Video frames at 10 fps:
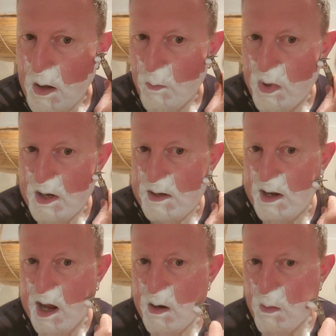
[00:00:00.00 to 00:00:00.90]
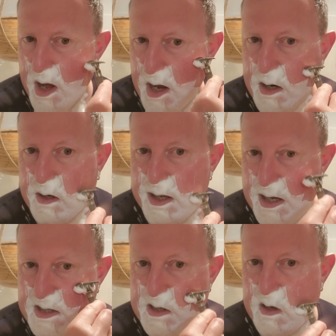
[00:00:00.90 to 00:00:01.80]
Beat Denmark
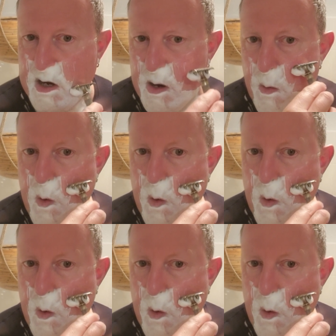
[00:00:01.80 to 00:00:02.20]
last night.